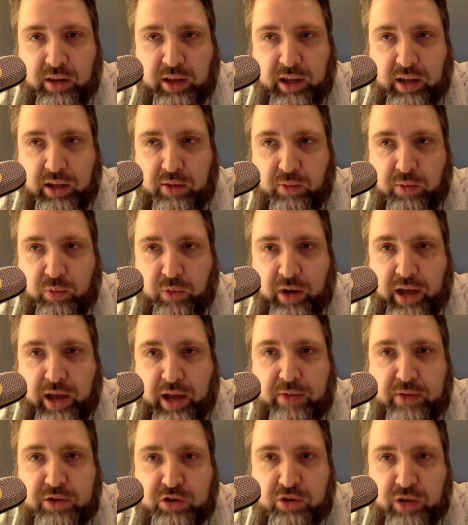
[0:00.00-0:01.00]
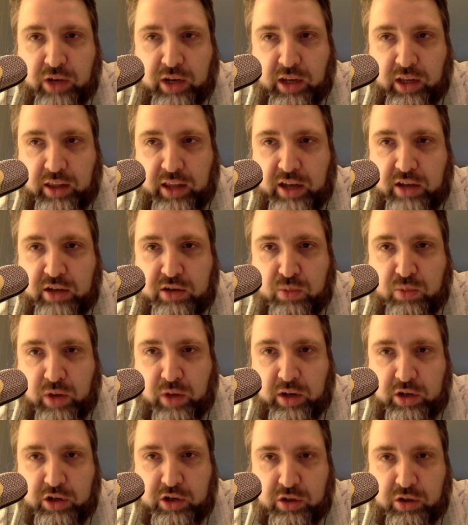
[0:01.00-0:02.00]
Like when I was training, they just
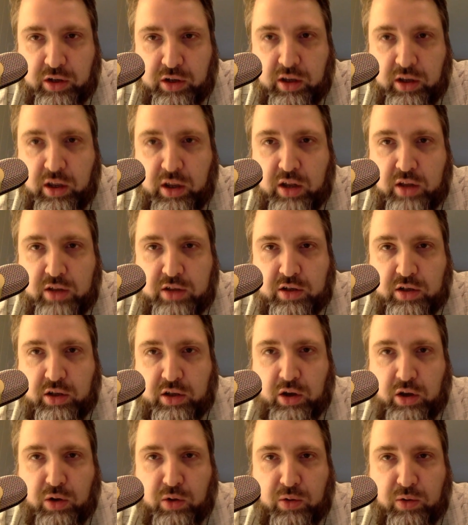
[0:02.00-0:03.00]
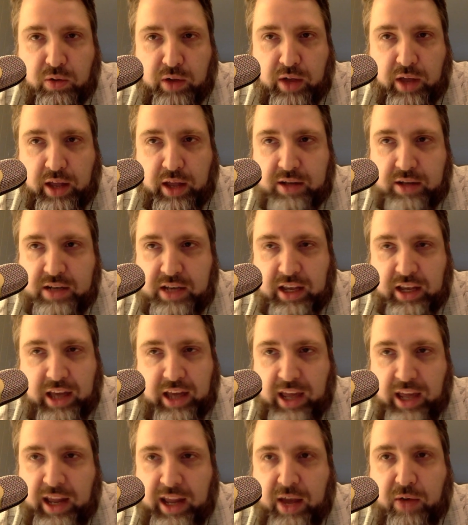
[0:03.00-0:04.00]
wanted you to go and take an
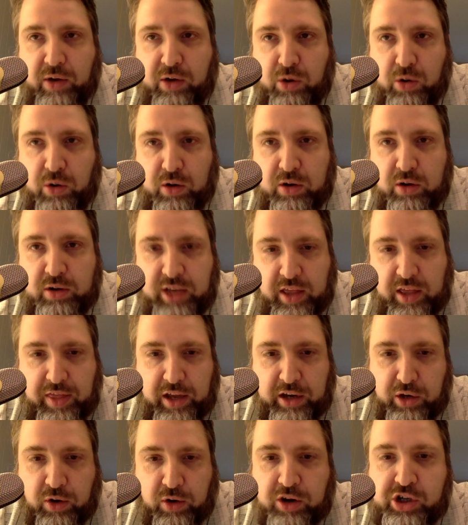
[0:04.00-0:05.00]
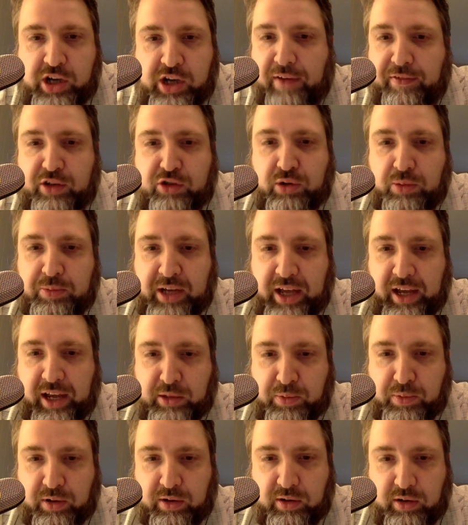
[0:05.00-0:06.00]
8-hour course, and then you're a JavaScript
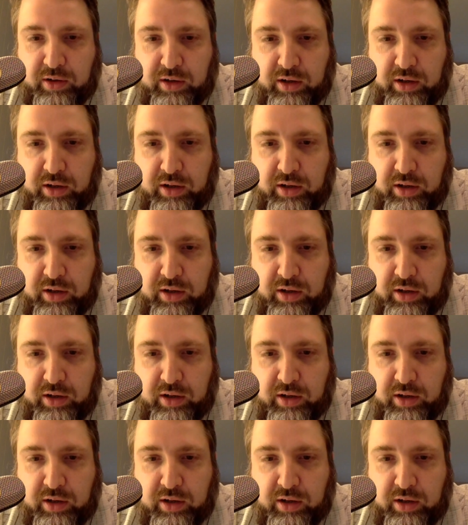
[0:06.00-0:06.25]
expert.